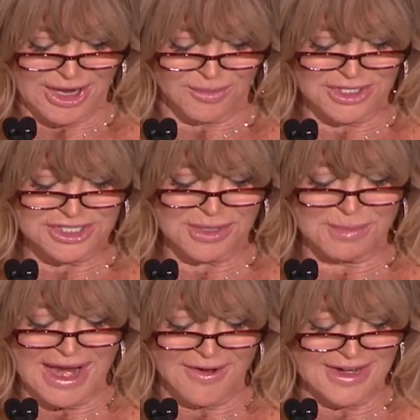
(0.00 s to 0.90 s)
when she
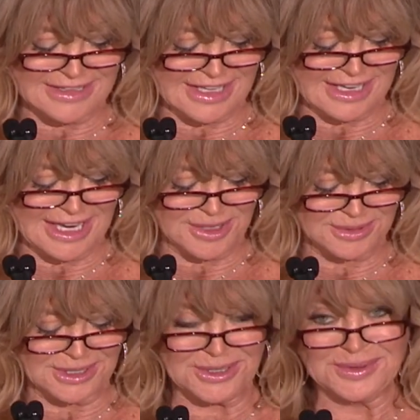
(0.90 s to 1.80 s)
married the
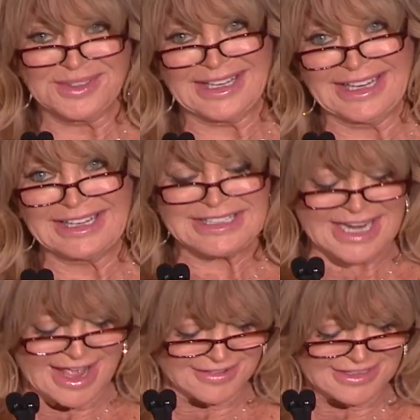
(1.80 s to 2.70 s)
equally unique,
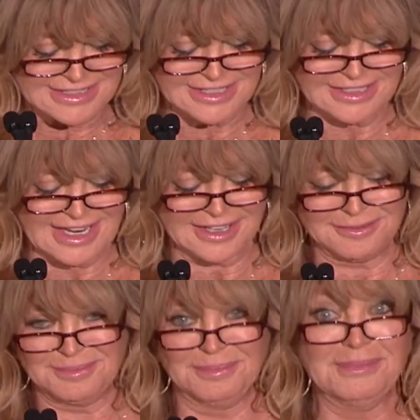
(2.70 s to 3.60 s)
talented,
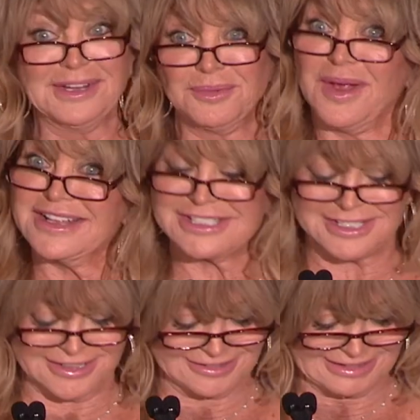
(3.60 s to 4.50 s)
and
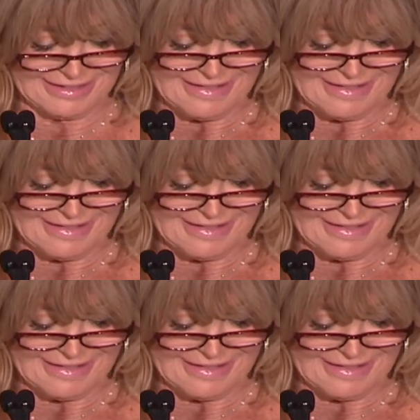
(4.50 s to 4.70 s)
Midwestern,